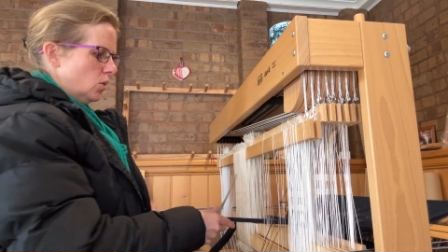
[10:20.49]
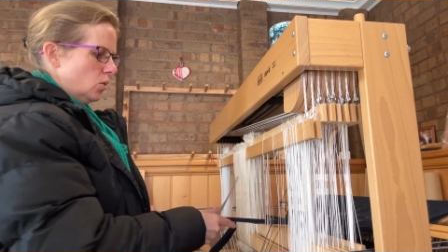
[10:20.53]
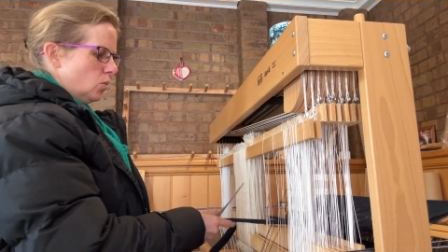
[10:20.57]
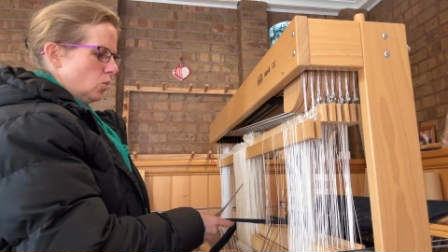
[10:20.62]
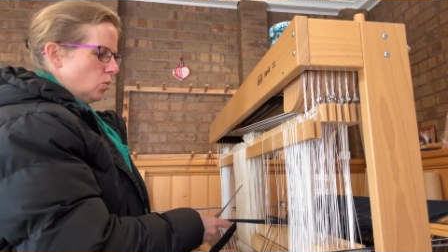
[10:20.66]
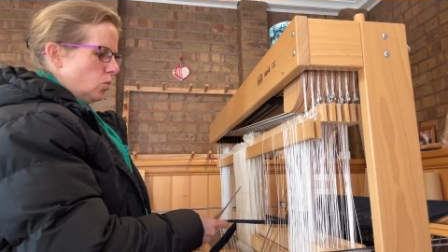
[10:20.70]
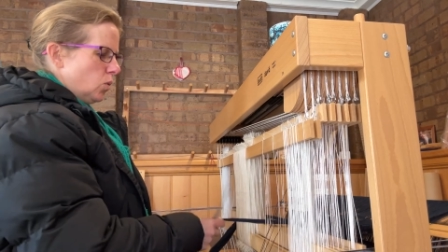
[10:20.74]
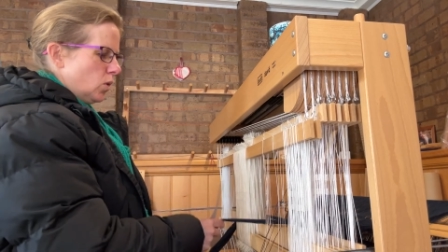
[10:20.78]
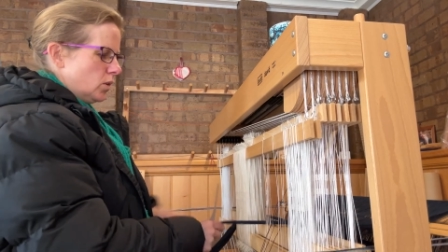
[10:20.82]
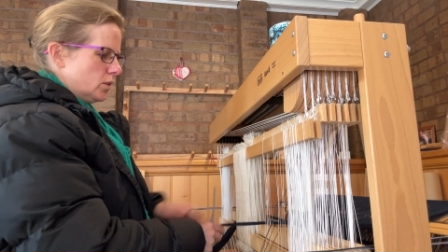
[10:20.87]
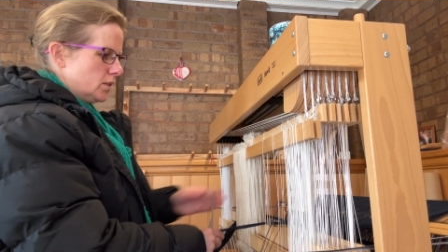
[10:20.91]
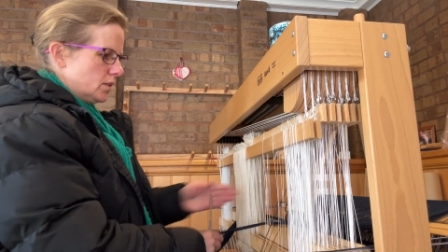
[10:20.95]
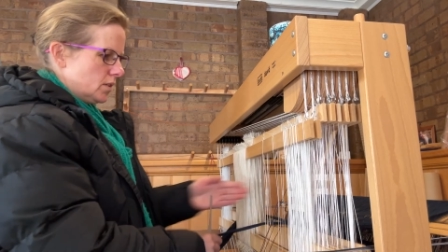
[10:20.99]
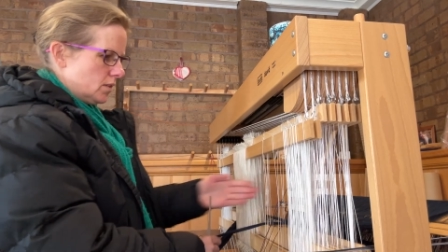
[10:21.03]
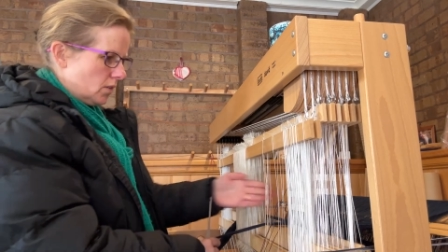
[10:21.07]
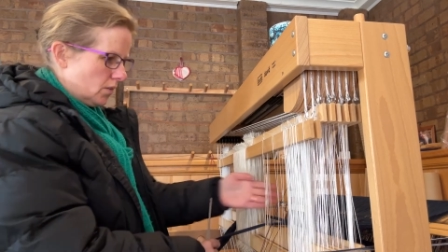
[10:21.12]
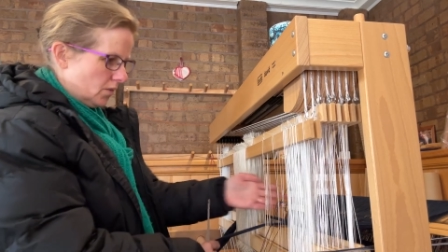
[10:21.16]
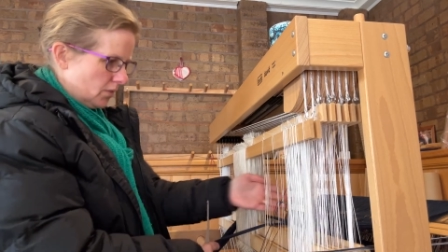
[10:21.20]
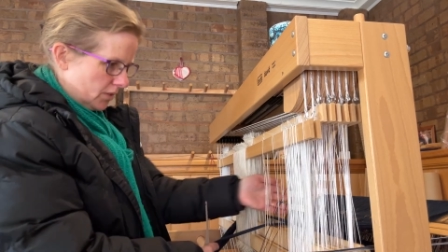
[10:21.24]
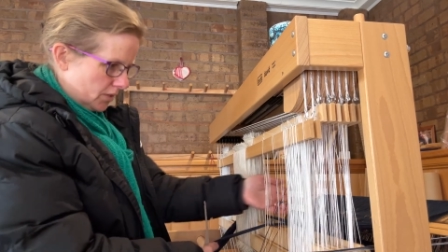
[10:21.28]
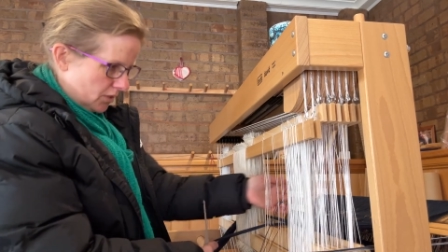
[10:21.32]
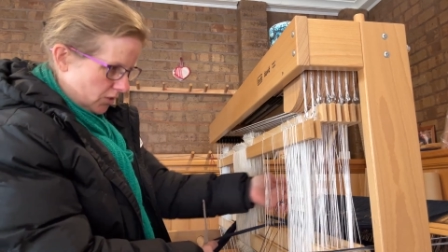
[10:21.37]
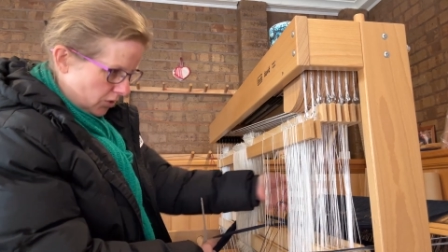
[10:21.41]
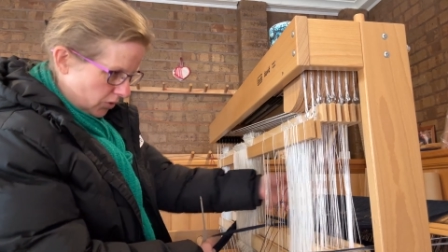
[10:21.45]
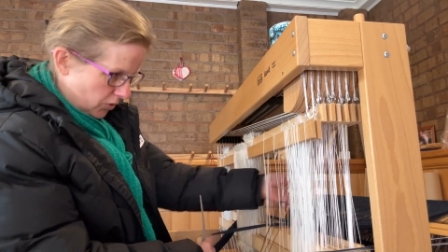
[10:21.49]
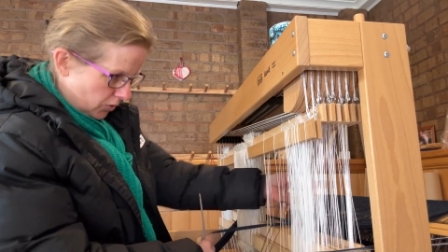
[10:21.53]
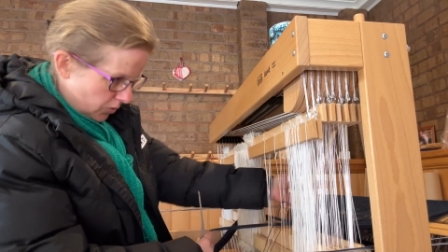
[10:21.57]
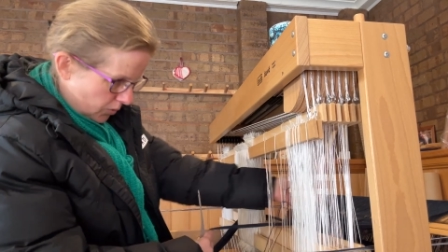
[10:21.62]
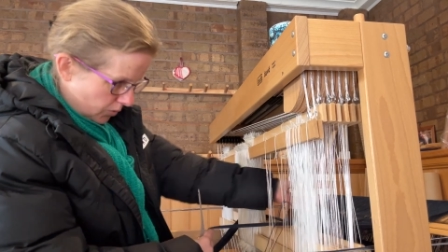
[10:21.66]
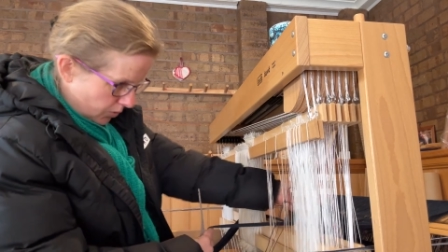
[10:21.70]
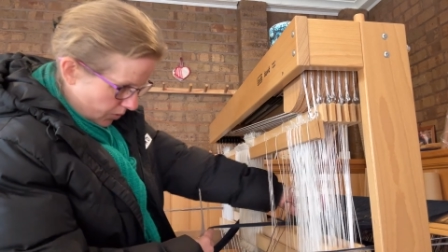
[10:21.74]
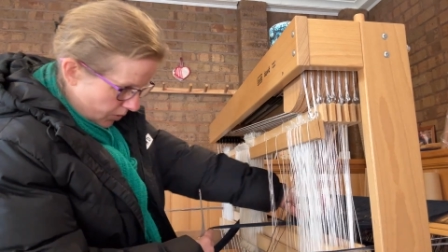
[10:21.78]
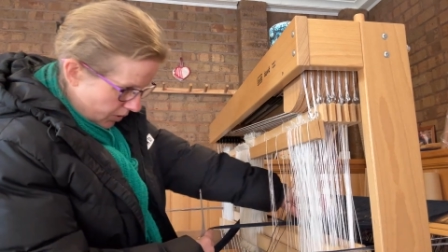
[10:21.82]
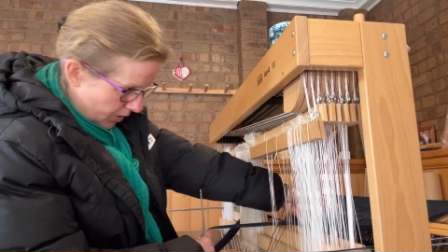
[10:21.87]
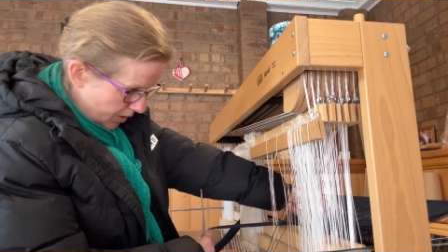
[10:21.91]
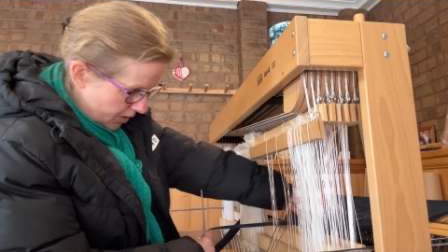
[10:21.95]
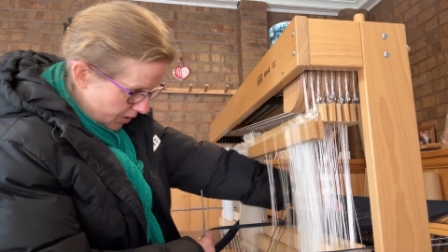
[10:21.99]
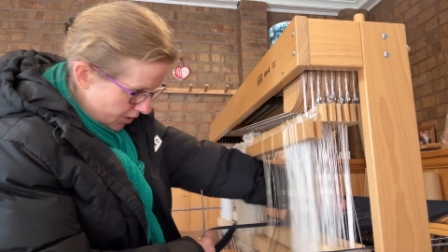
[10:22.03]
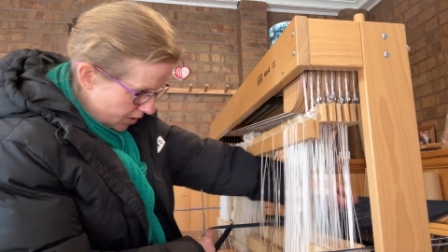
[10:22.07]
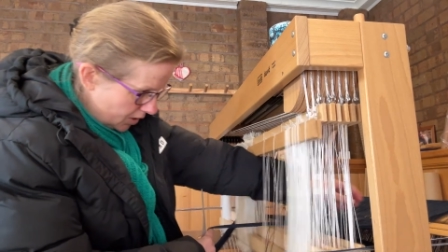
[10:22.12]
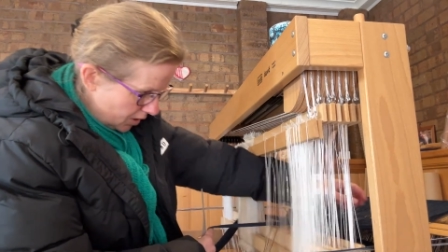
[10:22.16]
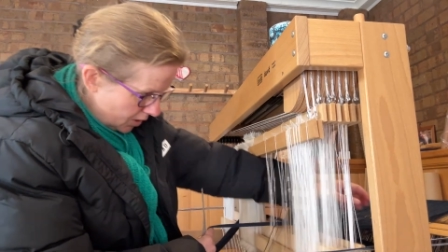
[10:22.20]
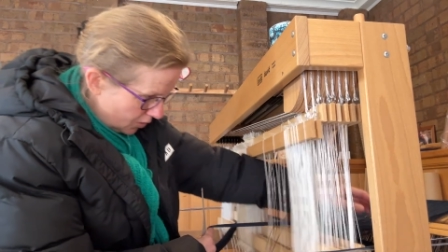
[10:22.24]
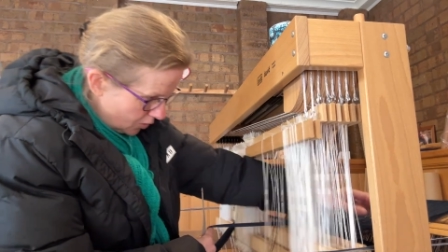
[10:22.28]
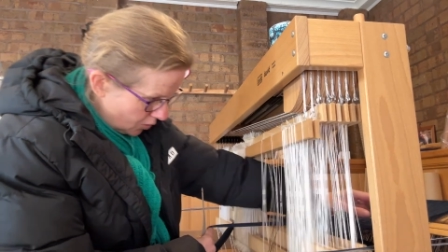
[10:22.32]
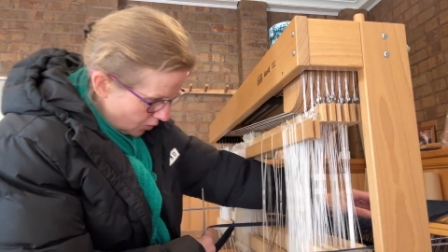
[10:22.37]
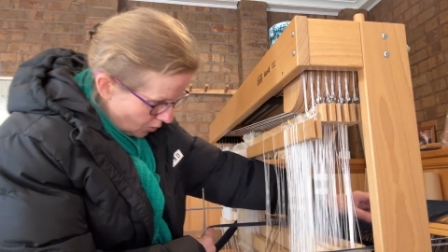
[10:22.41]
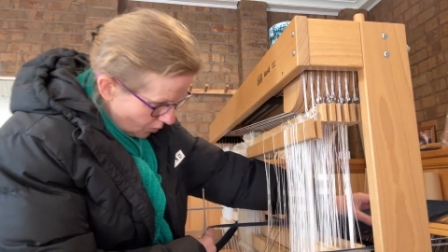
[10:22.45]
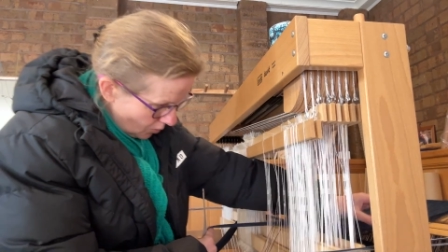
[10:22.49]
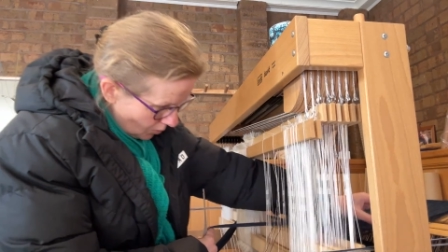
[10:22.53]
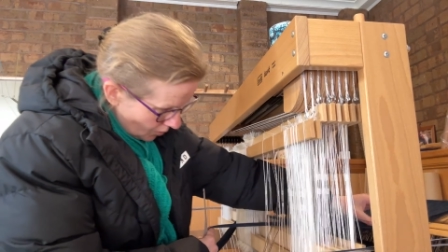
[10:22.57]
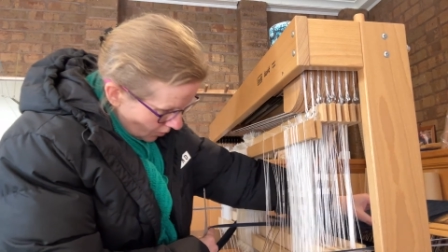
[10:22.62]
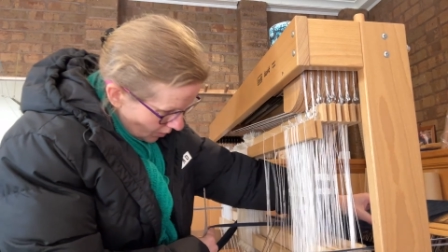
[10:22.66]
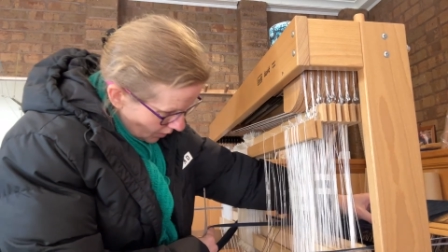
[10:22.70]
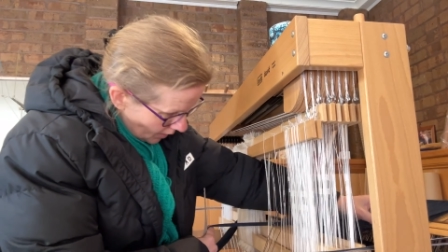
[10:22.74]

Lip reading: what's going to continue,